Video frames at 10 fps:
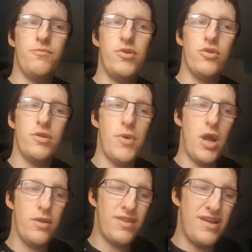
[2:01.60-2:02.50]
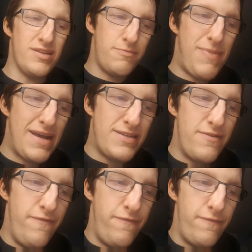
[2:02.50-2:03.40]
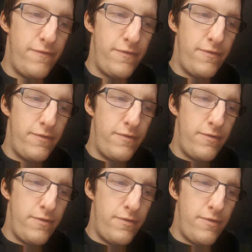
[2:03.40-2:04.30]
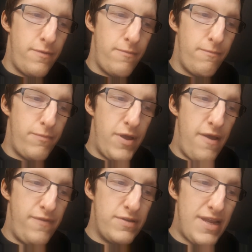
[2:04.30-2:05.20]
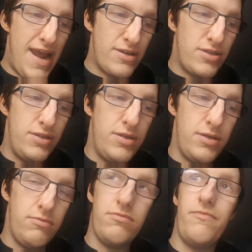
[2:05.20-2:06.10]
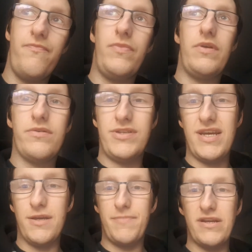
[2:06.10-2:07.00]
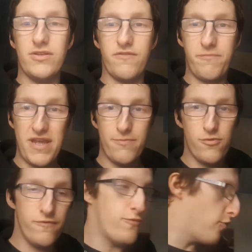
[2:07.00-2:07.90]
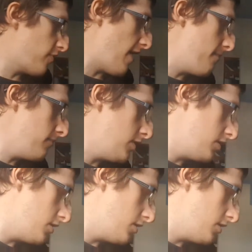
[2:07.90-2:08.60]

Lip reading: like print on demand, then it's passive. But if it's actually like taking pictures of people for them,